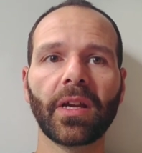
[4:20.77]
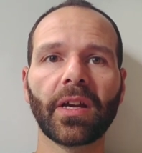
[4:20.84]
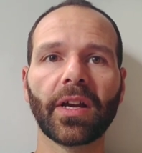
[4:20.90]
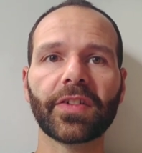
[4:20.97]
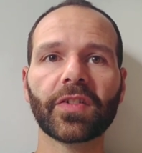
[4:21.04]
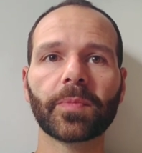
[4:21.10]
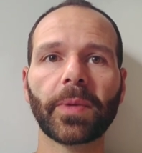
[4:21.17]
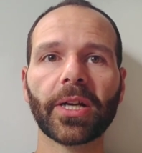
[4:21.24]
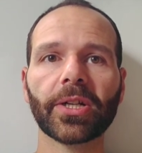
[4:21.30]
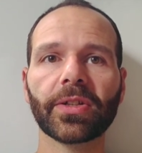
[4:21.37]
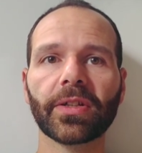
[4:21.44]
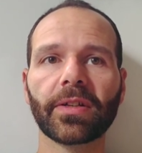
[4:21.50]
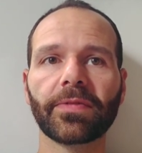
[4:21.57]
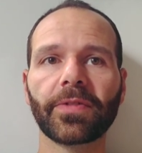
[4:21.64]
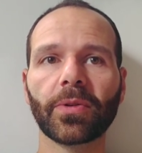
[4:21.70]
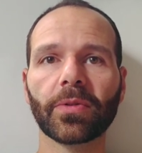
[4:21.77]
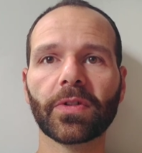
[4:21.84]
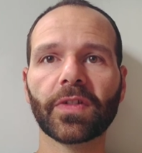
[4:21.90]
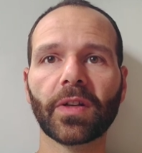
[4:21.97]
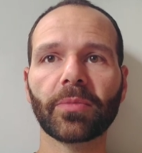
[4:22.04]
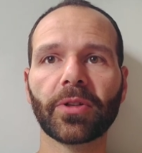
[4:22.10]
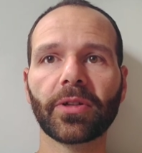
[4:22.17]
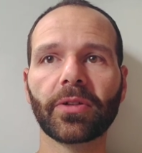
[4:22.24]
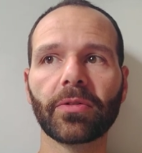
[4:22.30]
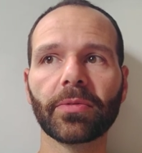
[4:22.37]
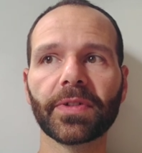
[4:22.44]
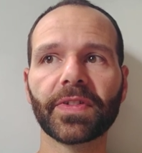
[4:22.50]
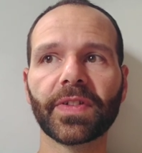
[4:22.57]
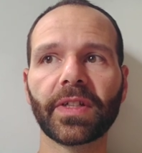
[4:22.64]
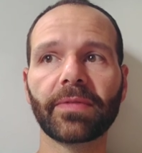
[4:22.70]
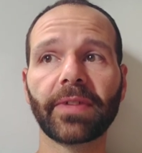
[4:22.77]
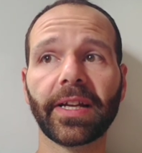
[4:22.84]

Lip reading: especially if you were someone who received